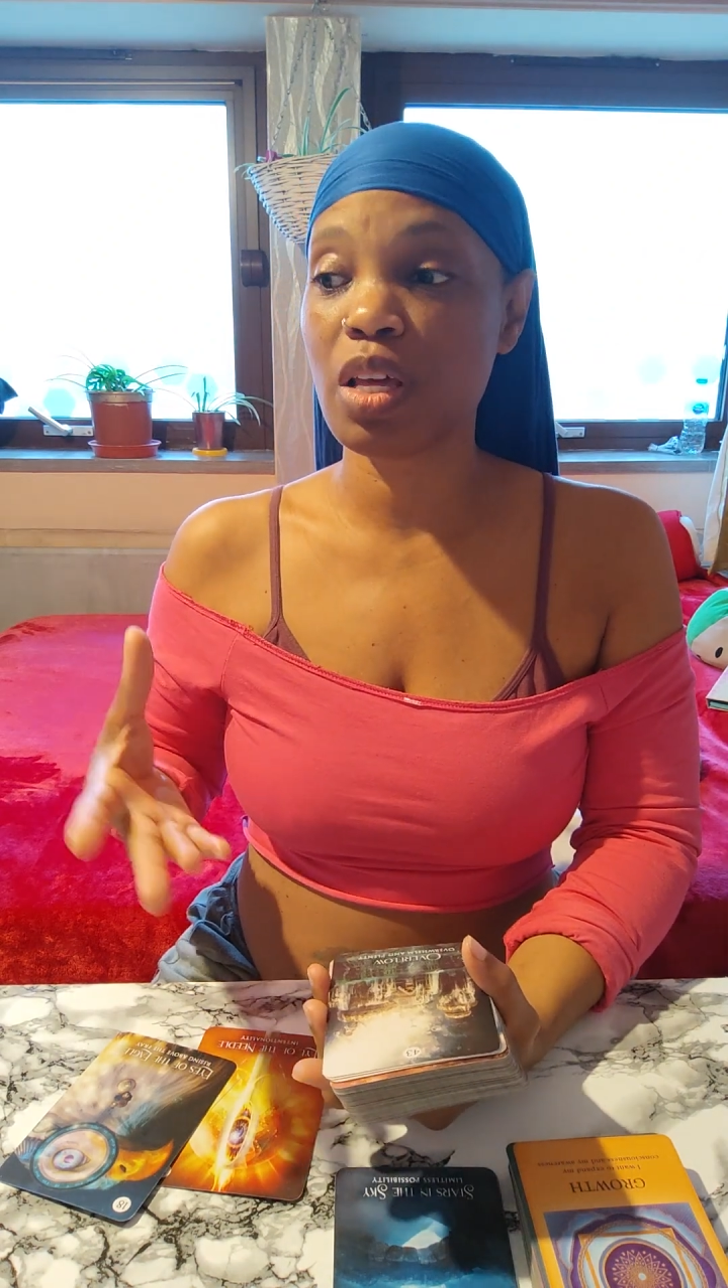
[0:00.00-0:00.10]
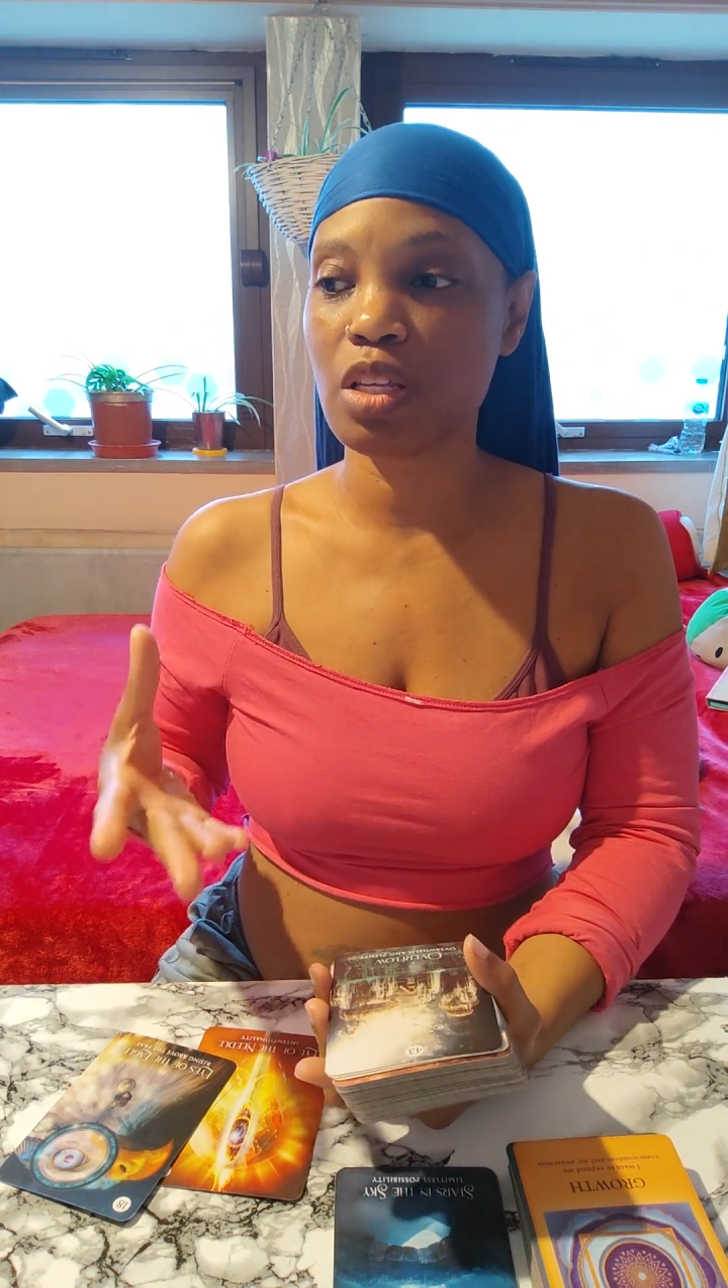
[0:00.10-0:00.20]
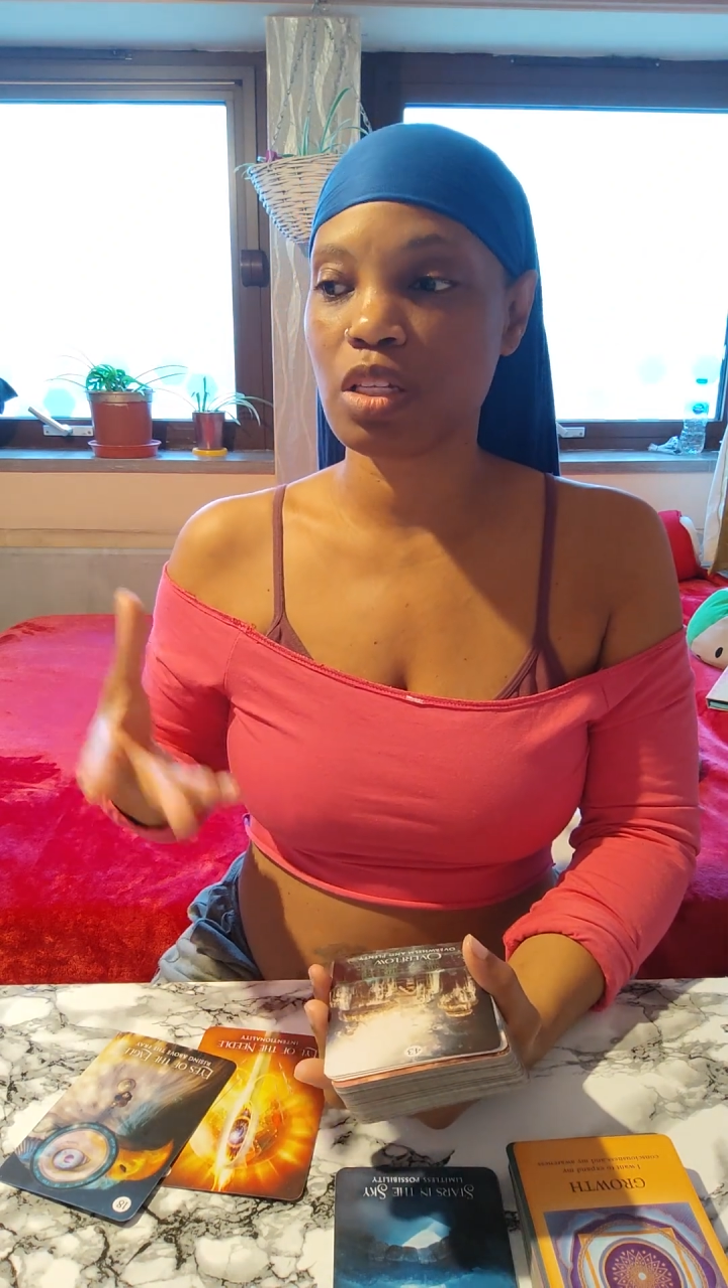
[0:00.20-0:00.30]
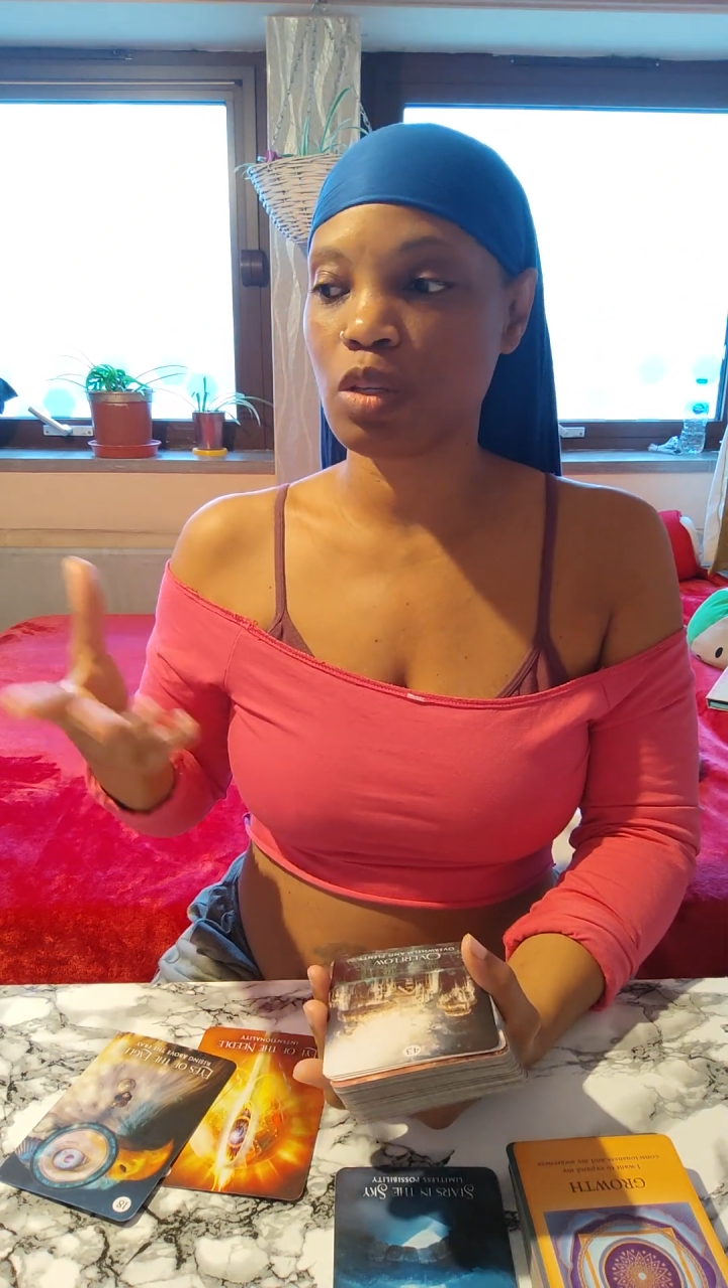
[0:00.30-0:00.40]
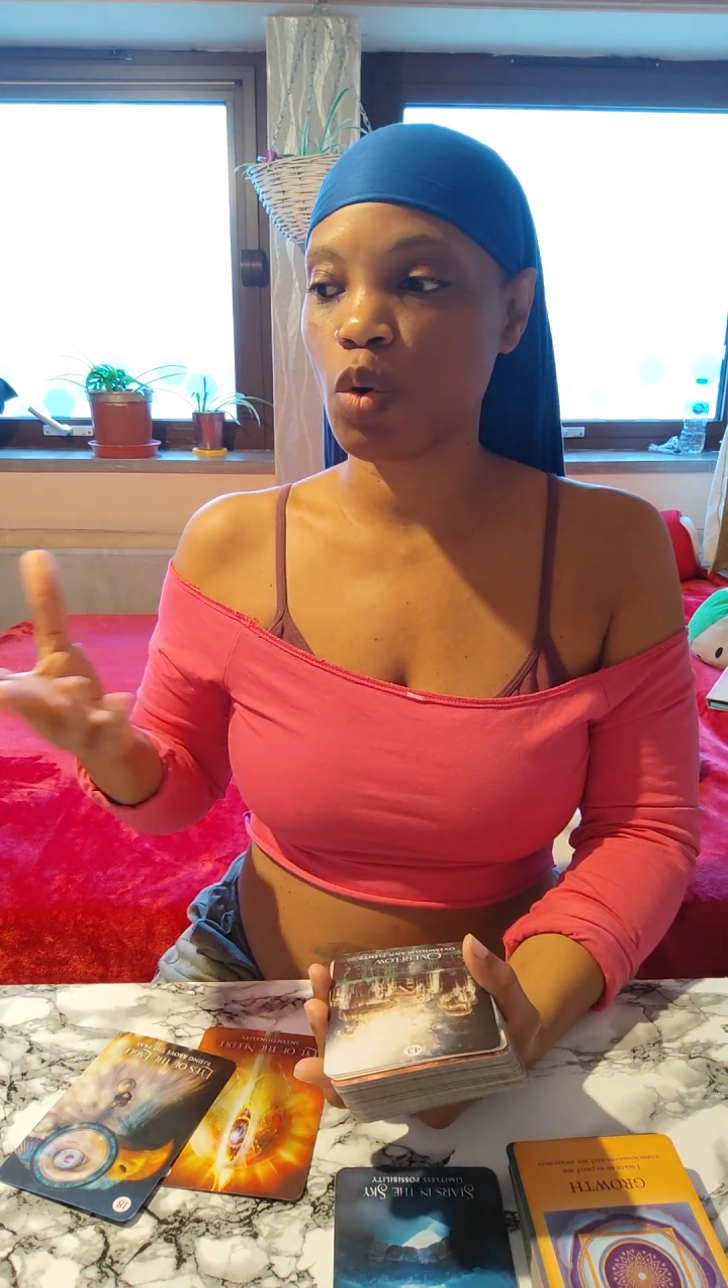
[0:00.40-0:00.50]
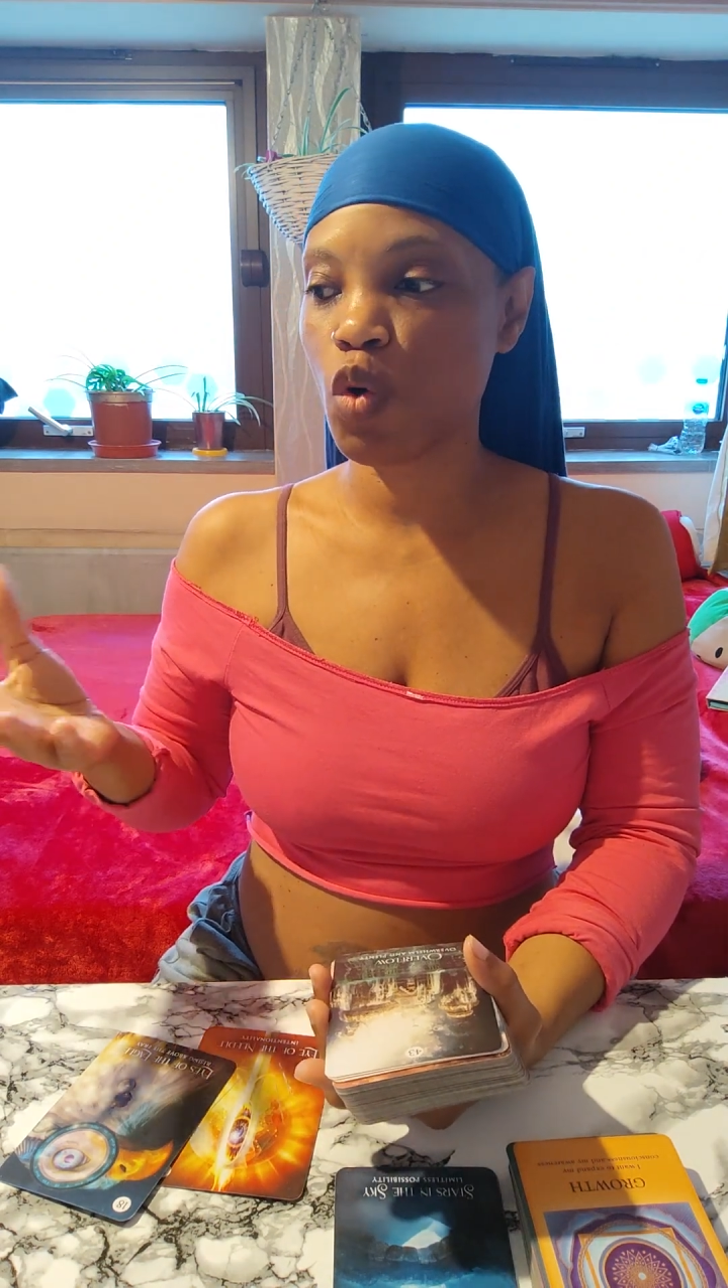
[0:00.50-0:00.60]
others to